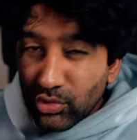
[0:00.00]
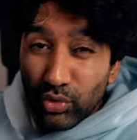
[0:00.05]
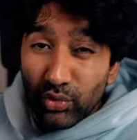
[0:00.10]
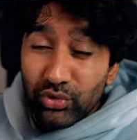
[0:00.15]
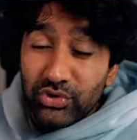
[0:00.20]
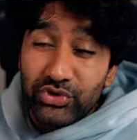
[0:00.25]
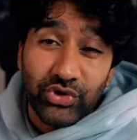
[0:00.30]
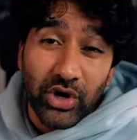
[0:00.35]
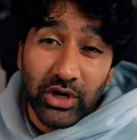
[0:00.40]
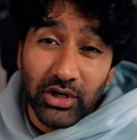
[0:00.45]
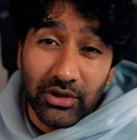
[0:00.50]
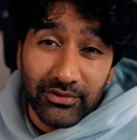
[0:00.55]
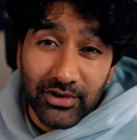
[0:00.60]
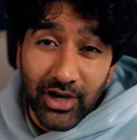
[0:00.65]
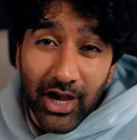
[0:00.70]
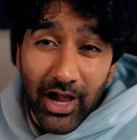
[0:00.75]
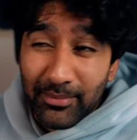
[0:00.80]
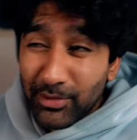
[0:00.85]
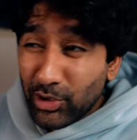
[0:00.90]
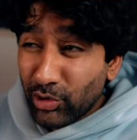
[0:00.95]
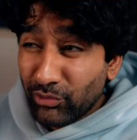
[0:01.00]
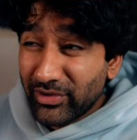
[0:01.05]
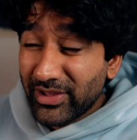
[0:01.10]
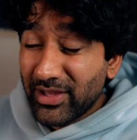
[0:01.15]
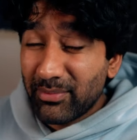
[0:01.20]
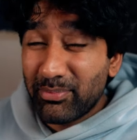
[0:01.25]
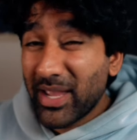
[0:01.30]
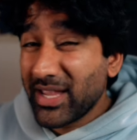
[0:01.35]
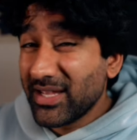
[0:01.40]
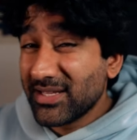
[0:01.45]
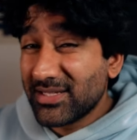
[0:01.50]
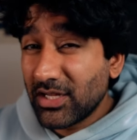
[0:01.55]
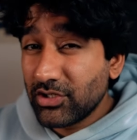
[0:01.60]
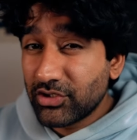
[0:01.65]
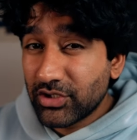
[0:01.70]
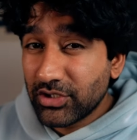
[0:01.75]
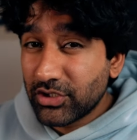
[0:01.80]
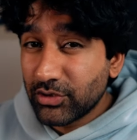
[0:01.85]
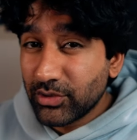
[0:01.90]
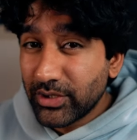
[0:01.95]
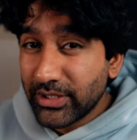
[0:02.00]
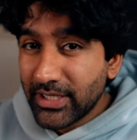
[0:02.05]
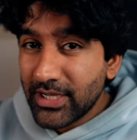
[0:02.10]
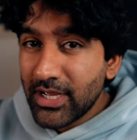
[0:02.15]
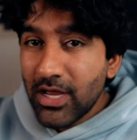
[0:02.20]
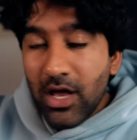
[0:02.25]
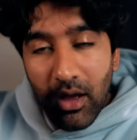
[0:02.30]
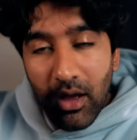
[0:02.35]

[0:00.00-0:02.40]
lose track of time and not really pay attention to it.